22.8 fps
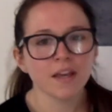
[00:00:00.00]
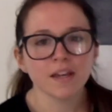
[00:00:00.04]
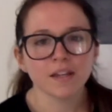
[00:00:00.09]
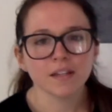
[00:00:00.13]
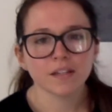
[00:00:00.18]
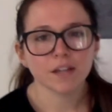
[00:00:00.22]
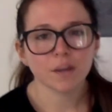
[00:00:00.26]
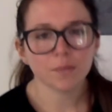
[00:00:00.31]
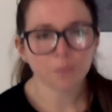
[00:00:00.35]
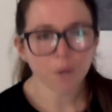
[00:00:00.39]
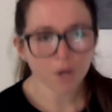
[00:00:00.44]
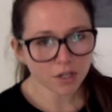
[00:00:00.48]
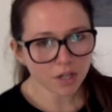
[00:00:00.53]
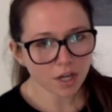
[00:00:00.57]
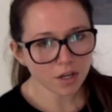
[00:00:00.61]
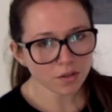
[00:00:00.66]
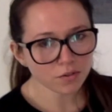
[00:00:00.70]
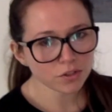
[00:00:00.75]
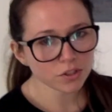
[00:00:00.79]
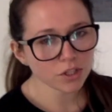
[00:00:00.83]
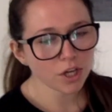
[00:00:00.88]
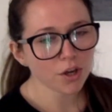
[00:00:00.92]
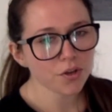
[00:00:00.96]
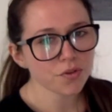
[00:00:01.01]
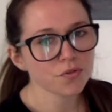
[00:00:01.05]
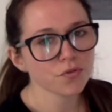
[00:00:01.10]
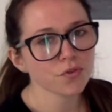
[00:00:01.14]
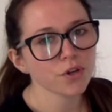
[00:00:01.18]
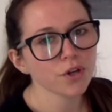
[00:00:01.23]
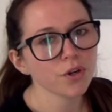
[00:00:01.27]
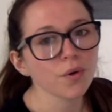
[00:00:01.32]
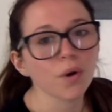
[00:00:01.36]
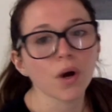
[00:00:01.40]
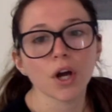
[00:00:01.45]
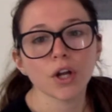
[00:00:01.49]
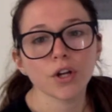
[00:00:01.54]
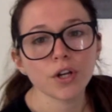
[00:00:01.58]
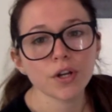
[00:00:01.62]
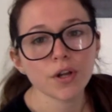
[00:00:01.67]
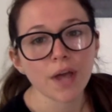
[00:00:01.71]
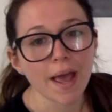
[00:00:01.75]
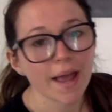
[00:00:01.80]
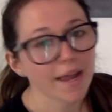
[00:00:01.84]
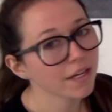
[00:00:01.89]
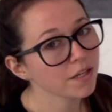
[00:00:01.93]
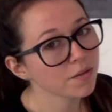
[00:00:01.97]
Now I'm not going to go through
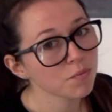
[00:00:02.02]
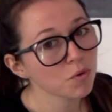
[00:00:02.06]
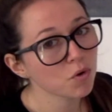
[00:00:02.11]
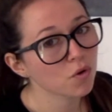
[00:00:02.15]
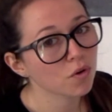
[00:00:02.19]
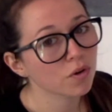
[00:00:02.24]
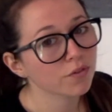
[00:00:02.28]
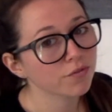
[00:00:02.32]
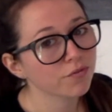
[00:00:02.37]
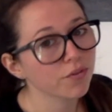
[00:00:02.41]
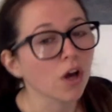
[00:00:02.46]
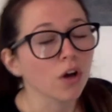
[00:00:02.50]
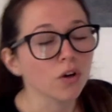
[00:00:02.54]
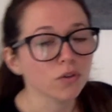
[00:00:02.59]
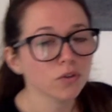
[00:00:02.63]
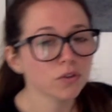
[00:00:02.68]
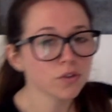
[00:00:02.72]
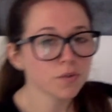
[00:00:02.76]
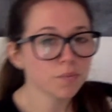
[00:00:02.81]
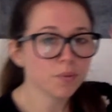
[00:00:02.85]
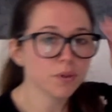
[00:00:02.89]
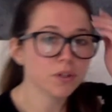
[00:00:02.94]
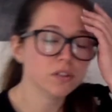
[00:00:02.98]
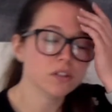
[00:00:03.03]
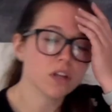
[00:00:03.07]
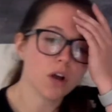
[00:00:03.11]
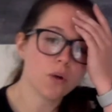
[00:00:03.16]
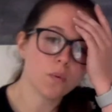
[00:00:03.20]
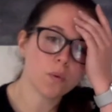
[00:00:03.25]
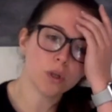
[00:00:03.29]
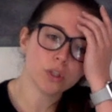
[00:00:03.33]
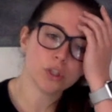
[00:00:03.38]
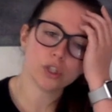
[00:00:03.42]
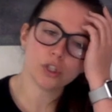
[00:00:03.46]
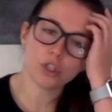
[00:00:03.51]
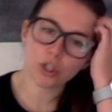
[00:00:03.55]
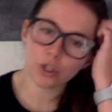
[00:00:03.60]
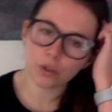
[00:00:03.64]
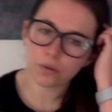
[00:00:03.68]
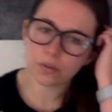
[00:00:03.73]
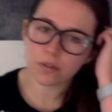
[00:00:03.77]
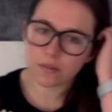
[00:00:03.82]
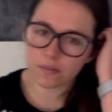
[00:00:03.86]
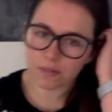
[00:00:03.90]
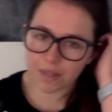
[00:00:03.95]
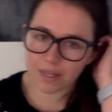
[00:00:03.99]
any more of those because I want you
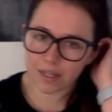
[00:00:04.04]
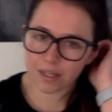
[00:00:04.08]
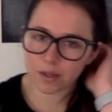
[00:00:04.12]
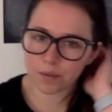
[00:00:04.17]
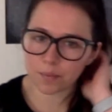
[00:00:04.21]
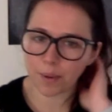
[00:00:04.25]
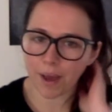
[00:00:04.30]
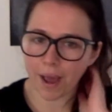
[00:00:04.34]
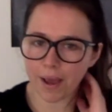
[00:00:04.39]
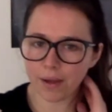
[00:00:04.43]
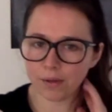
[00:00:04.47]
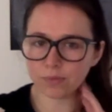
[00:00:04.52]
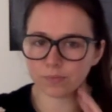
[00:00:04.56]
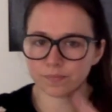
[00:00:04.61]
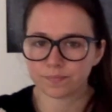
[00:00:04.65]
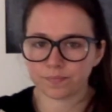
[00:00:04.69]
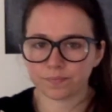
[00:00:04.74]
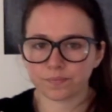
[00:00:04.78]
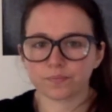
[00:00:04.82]
to think about